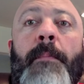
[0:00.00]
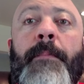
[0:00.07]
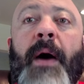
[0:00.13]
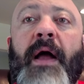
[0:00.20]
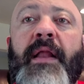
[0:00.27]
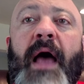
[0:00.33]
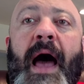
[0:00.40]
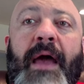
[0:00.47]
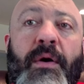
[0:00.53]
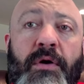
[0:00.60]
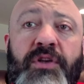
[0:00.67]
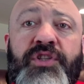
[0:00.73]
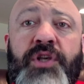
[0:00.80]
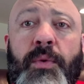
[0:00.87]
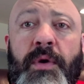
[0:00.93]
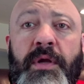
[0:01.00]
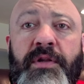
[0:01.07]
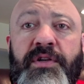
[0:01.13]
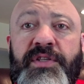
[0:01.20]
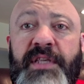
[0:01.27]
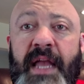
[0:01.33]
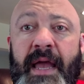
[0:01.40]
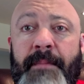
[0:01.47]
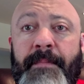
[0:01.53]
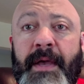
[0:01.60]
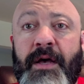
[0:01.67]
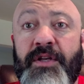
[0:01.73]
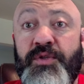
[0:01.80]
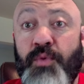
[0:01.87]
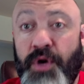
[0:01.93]
But I also understand
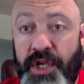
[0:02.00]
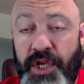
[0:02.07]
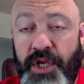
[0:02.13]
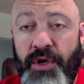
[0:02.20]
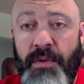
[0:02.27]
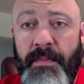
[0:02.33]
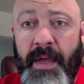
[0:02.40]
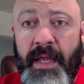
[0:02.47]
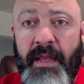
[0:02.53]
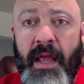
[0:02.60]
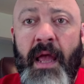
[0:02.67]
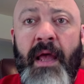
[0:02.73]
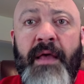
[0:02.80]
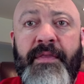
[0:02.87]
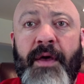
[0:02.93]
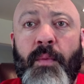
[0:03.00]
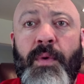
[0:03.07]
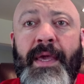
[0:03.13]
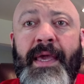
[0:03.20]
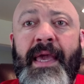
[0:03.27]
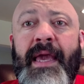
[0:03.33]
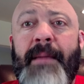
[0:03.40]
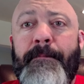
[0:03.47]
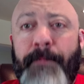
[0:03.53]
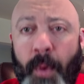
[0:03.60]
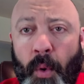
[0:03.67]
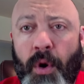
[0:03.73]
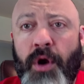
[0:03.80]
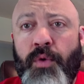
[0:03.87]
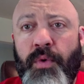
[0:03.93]
because we're human that we can get
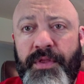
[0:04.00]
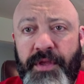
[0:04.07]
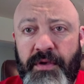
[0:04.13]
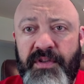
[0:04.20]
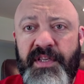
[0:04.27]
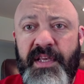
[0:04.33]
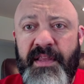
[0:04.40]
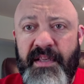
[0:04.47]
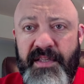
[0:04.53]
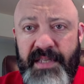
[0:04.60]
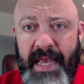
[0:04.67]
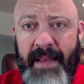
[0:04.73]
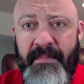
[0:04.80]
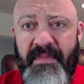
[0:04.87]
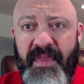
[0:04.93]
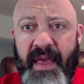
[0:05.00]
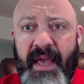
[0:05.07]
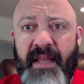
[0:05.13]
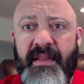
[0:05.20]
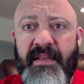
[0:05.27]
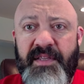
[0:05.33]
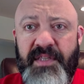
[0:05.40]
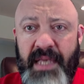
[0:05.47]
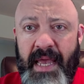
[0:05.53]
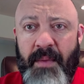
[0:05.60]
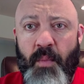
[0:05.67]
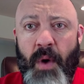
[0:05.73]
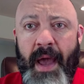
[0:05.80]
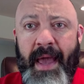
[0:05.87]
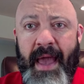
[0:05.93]
bored with using the same thing in the
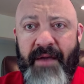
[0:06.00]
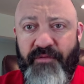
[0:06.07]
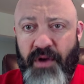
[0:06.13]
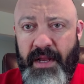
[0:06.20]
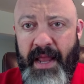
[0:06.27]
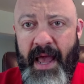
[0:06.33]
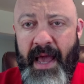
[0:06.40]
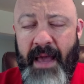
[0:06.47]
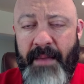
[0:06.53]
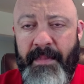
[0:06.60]
same way every day.